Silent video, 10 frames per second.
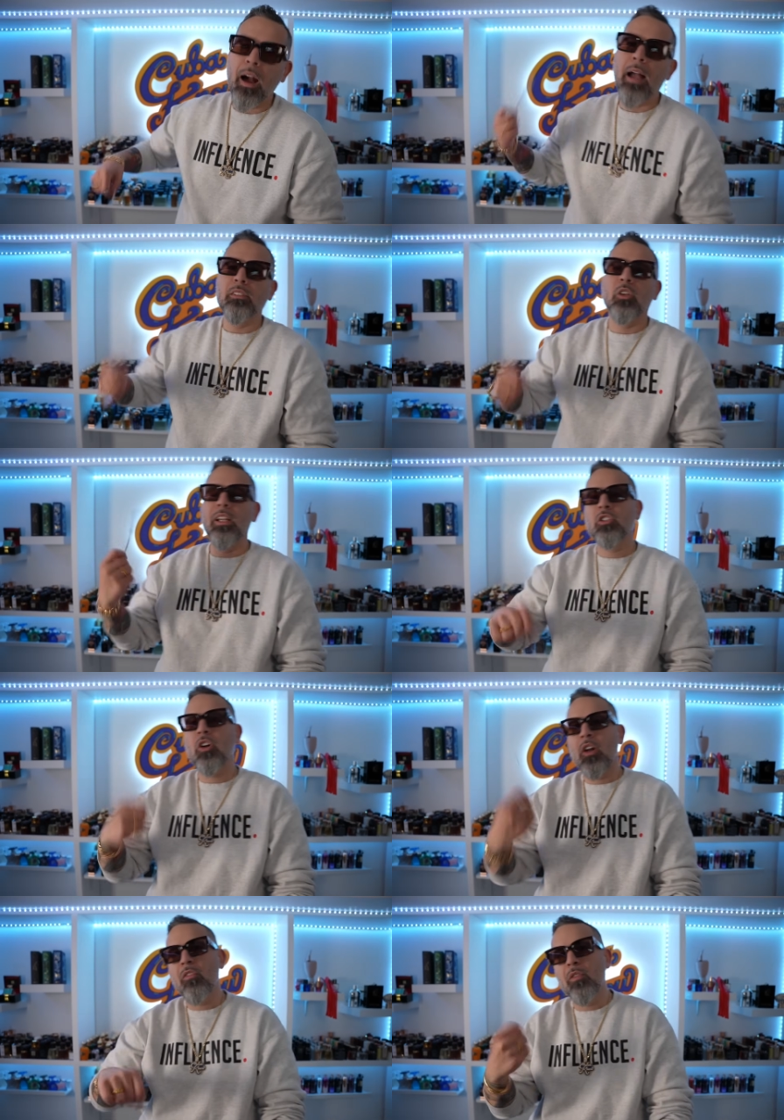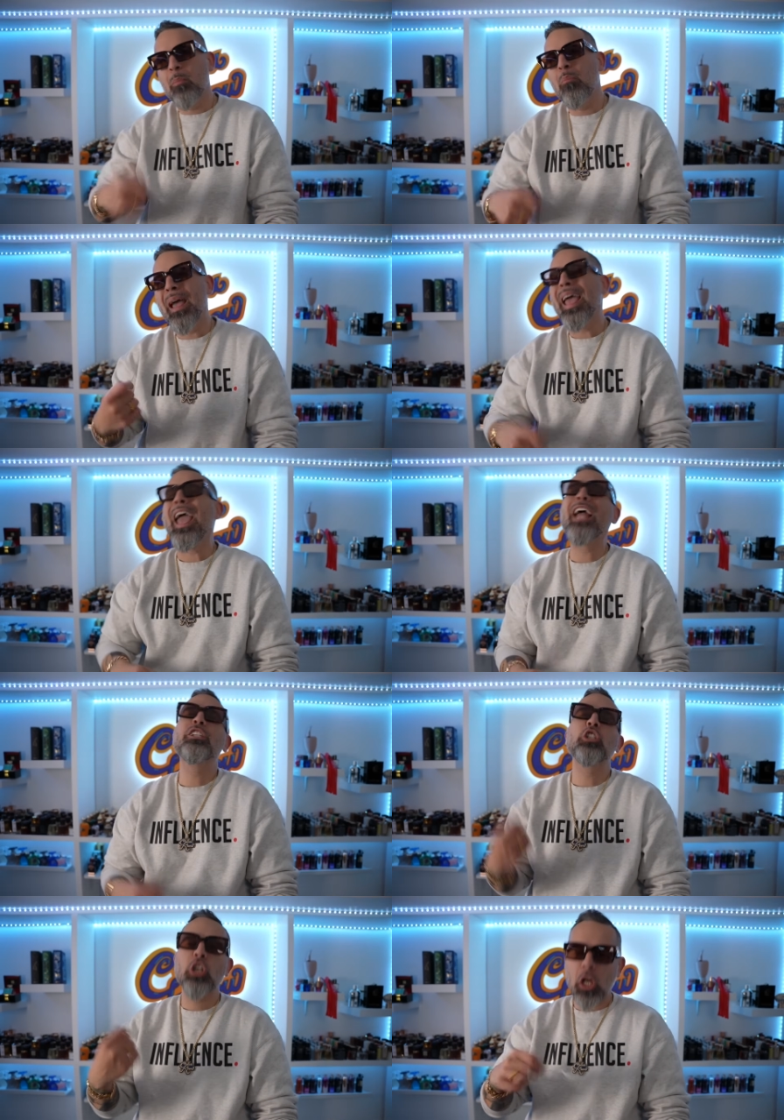All right, so let's start off with
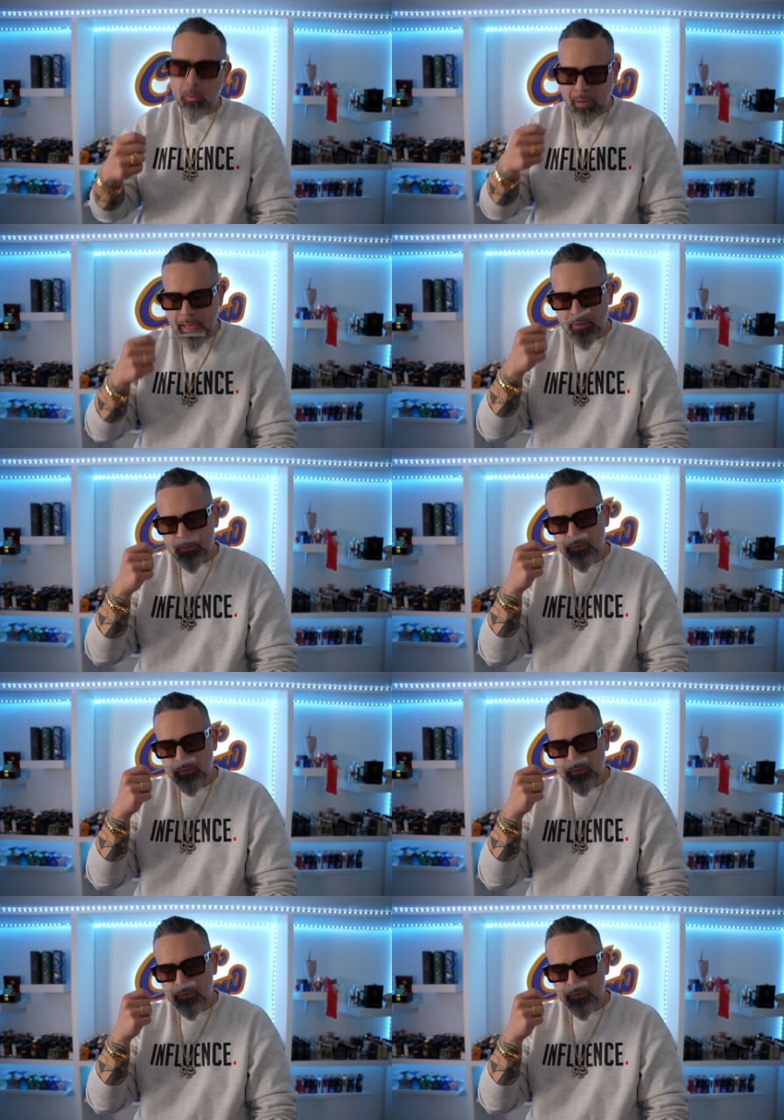Benz Club Black.